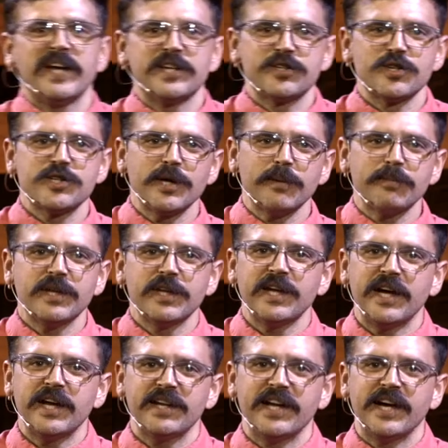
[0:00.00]
Is there something
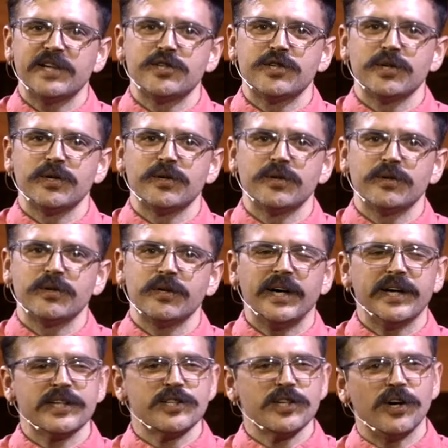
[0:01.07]
that, that you're
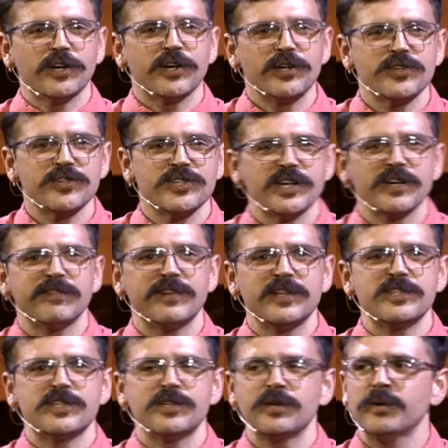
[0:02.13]
like talking yourself
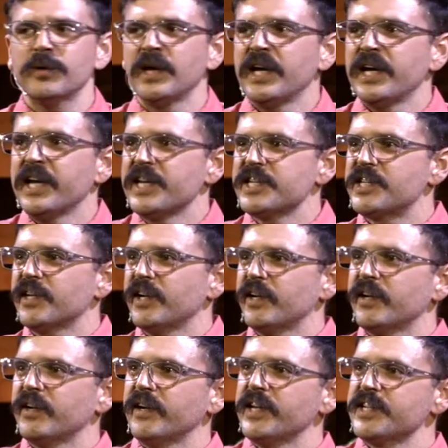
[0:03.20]
into? Is
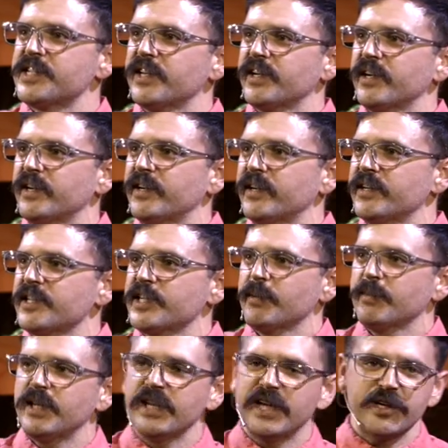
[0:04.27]
there, is there
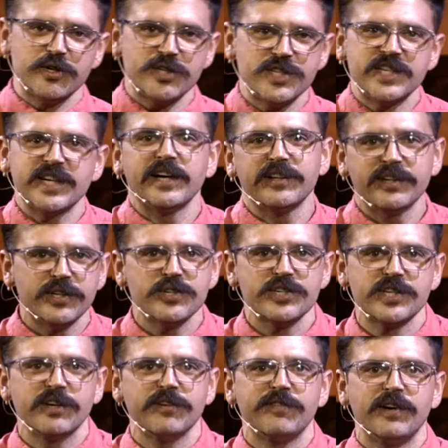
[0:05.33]
something that you're selling
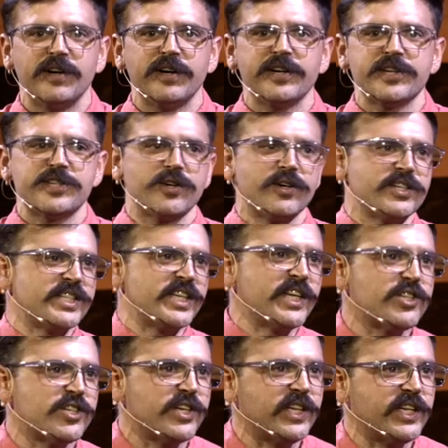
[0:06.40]
yourself on? Is there a
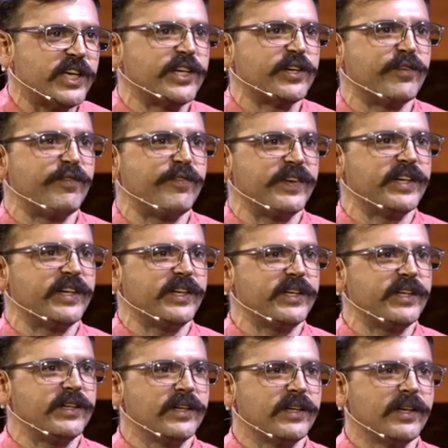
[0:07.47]
tension that you're
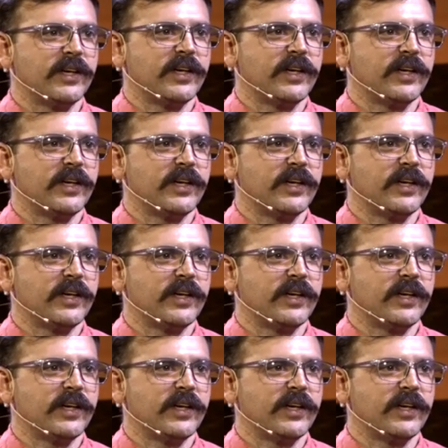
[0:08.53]
feeling?